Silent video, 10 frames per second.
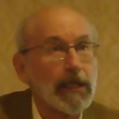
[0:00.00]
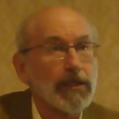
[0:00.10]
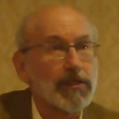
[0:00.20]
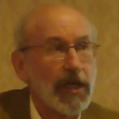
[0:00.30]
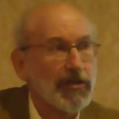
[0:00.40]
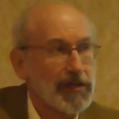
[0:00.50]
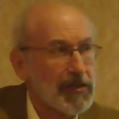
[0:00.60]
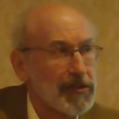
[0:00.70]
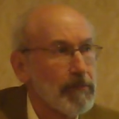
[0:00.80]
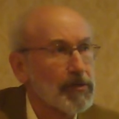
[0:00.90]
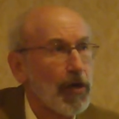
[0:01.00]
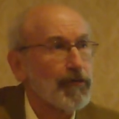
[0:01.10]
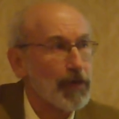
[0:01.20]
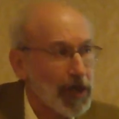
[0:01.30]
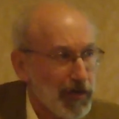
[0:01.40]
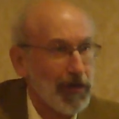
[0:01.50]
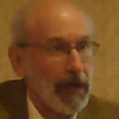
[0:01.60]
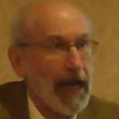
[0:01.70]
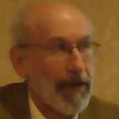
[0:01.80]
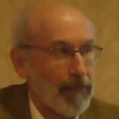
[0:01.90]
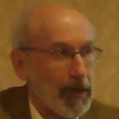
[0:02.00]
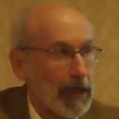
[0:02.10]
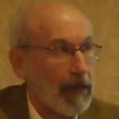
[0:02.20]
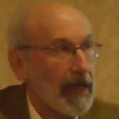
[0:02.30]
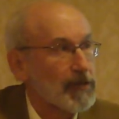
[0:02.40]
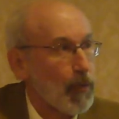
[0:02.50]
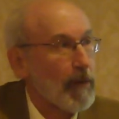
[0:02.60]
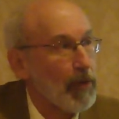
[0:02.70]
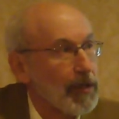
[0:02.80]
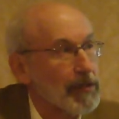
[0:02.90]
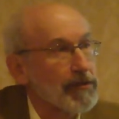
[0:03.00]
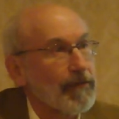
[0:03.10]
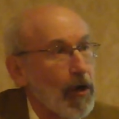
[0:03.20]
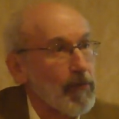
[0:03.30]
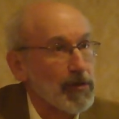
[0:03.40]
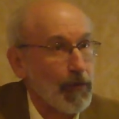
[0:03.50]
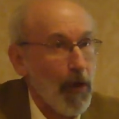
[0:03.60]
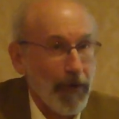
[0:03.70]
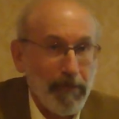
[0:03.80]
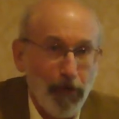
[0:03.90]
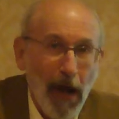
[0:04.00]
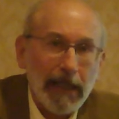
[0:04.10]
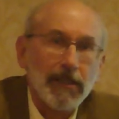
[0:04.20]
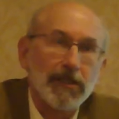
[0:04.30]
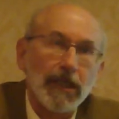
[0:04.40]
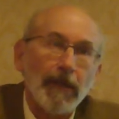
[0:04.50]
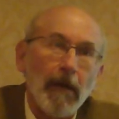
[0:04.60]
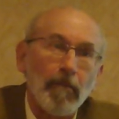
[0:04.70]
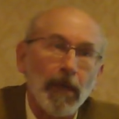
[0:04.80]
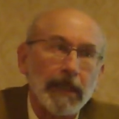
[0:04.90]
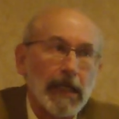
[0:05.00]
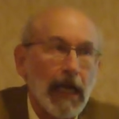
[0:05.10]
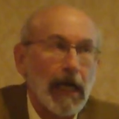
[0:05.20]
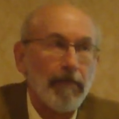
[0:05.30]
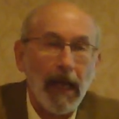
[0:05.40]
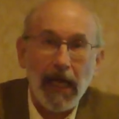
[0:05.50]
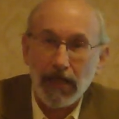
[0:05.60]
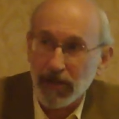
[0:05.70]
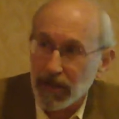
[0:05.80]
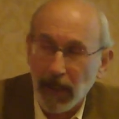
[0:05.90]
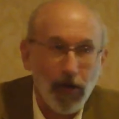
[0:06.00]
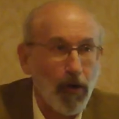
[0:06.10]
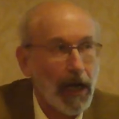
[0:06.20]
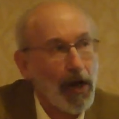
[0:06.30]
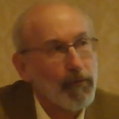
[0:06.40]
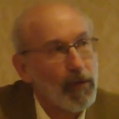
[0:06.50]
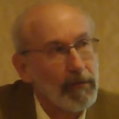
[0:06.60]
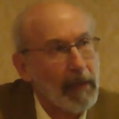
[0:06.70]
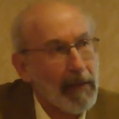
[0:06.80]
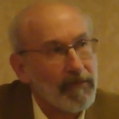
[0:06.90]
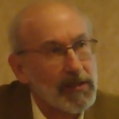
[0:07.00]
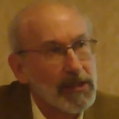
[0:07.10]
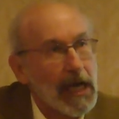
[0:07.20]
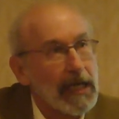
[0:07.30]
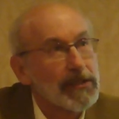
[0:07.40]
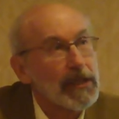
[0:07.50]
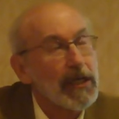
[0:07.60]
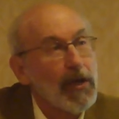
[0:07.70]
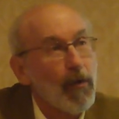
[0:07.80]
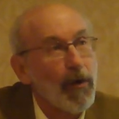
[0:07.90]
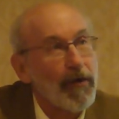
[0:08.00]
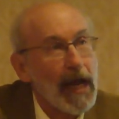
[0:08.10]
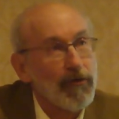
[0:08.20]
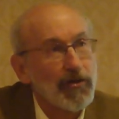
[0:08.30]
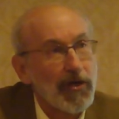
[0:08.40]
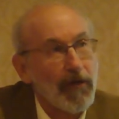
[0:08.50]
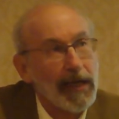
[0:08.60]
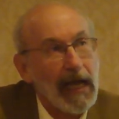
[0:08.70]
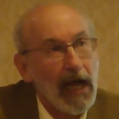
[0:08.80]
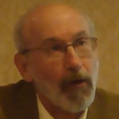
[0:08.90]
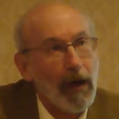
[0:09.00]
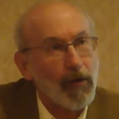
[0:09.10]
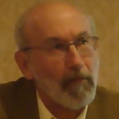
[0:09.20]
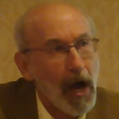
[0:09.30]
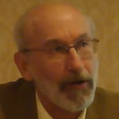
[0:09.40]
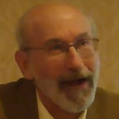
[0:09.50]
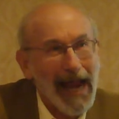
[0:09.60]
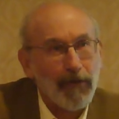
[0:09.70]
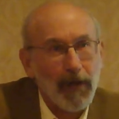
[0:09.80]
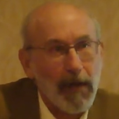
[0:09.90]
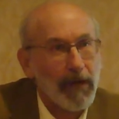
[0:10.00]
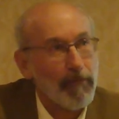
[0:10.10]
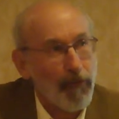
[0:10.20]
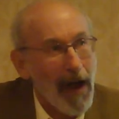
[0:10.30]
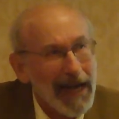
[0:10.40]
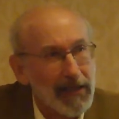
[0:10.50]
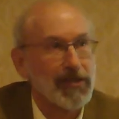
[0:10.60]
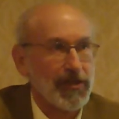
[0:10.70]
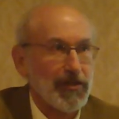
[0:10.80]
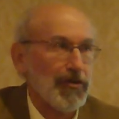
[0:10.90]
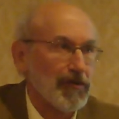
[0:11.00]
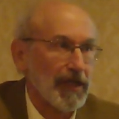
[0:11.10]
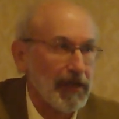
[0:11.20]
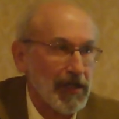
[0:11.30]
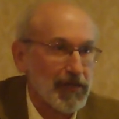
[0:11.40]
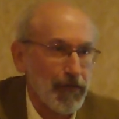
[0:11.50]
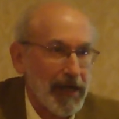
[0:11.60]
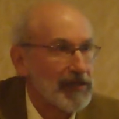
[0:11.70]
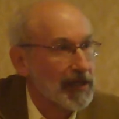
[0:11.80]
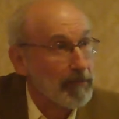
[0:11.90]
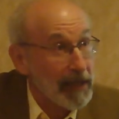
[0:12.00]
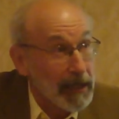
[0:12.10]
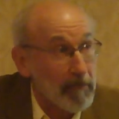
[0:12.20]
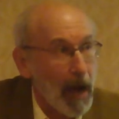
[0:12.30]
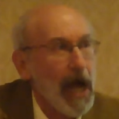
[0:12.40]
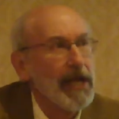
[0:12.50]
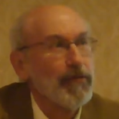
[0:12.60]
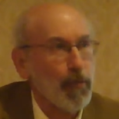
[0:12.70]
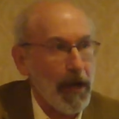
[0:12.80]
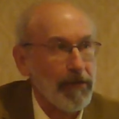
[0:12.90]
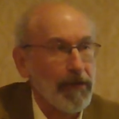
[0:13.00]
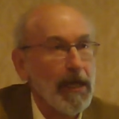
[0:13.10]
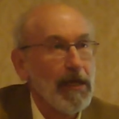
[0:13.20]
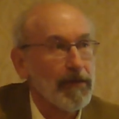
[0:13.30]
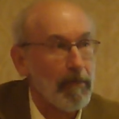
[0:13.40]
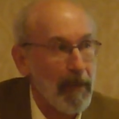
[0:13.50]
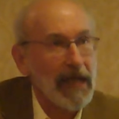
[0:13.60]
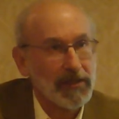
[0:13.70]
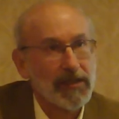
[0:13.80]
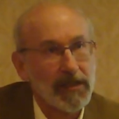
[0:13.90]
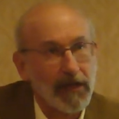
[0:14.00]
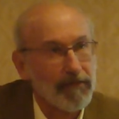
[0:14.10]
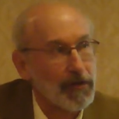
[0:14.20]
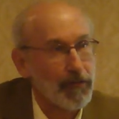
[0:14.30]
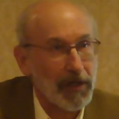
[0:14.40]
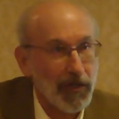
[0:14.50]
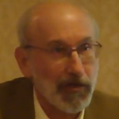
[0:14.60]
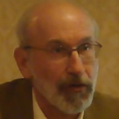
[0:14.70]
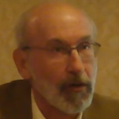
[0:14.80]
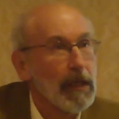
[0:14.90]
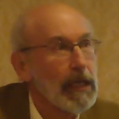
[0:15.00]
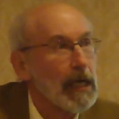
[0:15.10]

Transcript: such systems are traditional in Africa, and that's why millions of farmers are already practicing them. But as Coillard will emphasize, we're now showing how modern agronomic practices using these trees can be combined with the best of the traditional